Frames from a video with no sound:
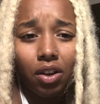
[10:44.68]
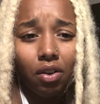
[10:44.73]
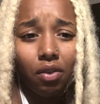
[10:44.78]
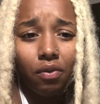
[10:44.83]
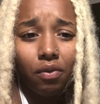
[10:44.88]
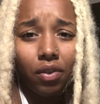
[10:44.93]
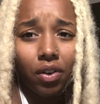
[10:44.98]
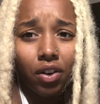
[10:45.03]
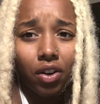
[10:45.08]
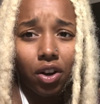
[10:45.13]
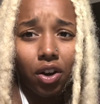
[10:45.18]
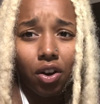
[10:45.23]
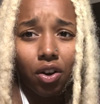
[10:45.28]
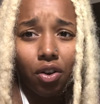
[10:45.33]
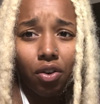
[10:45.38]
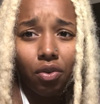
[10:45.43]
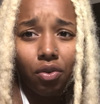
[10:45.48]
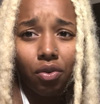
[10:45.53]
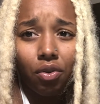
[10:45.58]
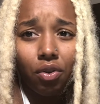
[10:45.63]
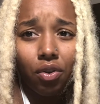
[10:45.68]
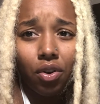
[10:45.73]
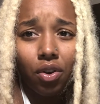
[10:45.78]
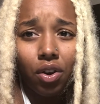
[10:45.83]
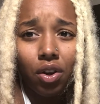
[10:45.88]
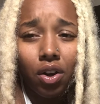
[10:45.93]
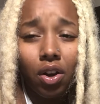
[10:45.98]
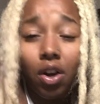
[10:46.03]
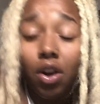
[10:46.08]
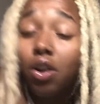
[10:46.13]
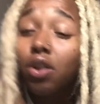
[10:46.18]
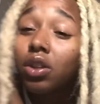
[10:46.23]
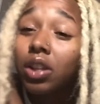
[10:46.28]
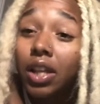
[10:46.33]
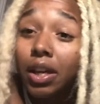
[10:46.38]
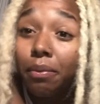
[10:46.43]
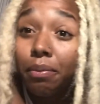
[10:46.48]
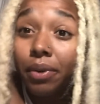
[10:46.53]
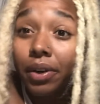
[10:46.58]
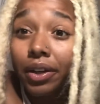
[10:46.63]
Virgo,
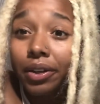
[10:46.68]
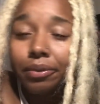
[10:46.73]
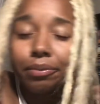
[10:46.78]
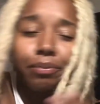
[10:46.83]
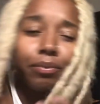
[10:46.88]
Libra.